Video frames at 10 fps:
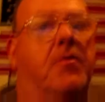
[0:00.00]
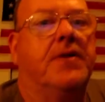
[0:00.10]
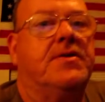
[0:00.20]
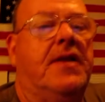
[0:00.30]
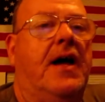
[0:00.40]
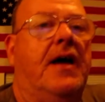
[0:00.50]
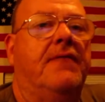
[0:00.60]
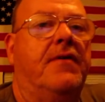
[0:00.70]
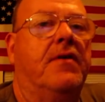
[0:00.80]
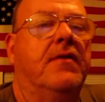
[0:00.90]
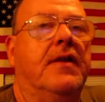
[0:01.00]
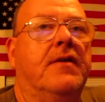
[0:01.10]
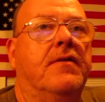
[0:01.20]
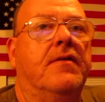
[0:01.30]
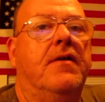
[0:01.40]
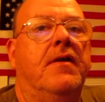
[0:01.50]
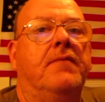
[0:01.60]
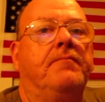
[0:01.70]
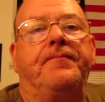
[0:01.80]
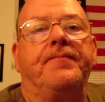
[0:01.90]
watched live earlier
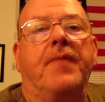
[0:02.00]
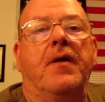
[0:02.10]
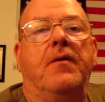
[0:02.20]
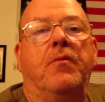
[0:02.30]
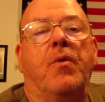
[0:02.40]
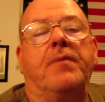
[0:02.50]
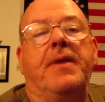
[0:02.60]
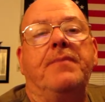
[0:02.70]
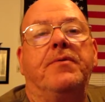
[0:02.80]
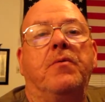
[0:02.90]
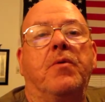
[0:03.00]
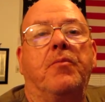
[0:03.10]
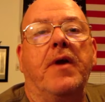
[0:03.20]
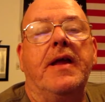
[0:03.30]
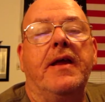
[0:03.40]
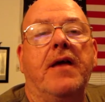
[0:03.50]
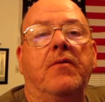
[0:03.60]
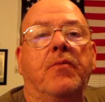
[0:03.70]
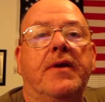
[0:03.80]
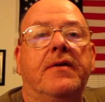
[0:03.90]
where people were breaking
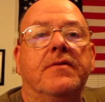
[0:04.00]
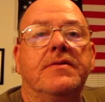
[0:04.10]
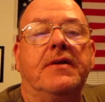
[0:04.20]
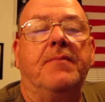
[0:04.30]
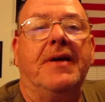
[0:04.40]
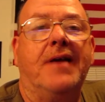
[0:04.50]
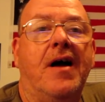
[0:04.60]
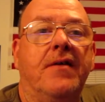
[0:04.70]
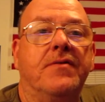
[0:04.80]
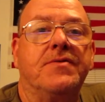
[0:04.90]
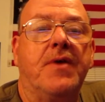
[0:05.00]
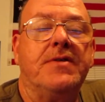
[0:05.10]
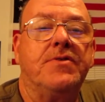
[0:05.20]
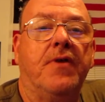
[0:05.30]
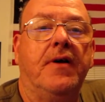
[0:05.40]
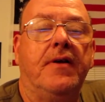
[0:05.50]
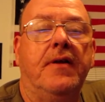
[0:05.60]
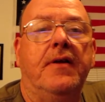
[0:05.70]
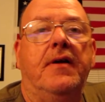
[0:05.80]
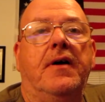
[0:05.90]
out windows in a McDonald's
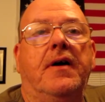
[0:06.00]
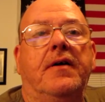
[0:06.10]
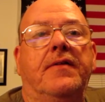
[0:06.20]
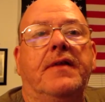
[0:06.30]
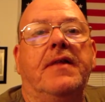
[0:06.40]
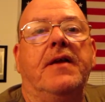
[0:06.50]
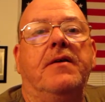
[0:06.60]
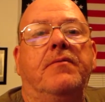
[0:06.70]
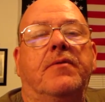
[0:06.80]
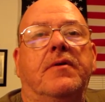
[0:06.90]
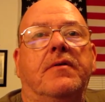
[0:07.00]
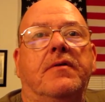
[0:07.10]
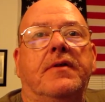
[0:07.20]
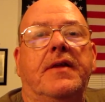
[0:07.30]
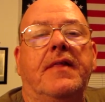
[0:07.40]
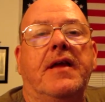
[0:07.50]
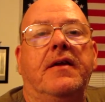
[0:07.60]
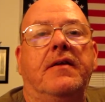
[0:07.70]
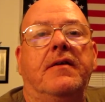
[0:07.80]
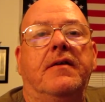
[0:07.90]
restaurant. Then
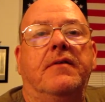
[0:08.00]
they